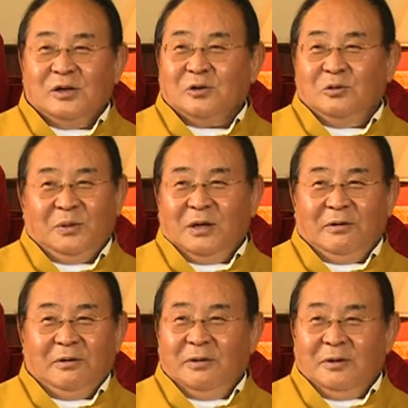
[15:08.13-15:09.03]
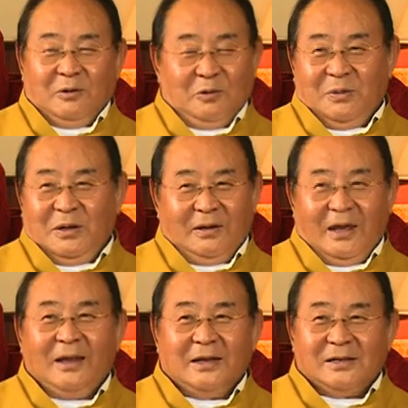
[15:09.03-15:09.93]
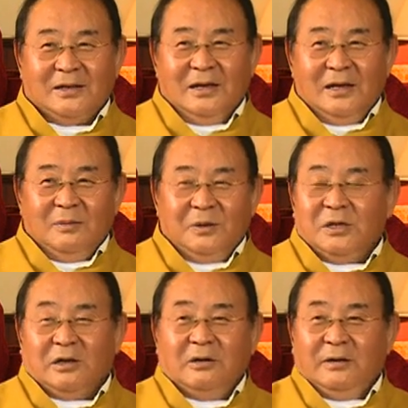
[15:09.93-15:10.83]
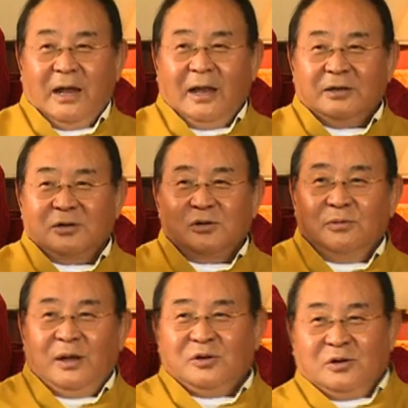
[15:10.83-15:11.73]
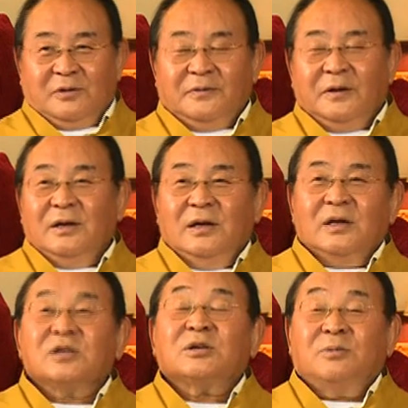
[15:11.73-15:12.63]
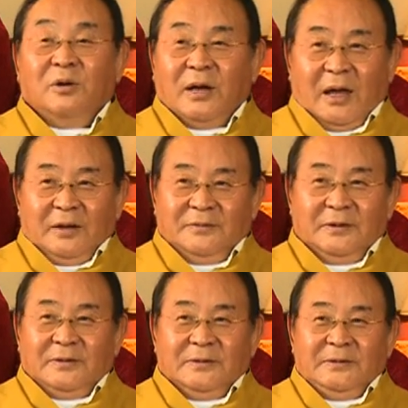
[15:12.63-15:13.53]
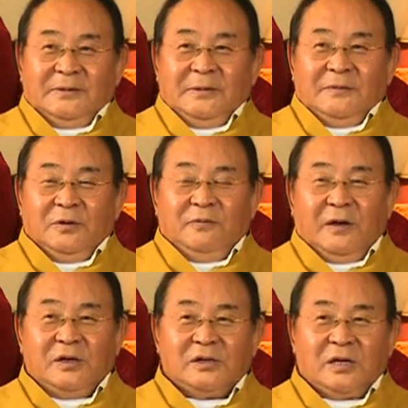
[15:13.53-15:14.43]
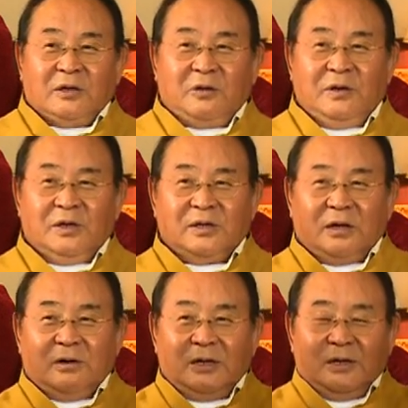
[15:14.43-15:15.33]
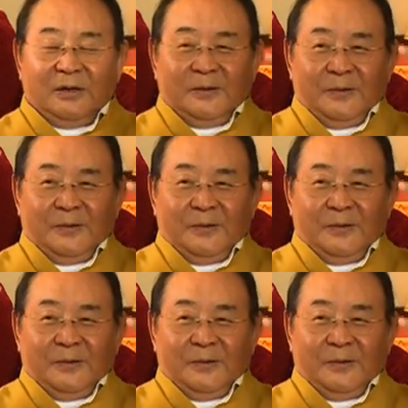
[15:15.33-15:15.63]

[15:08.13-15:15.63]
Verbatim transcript: It could be a, could be a reality, particular reality in the dimension of Sambhogya field. The Vajrasattva is the really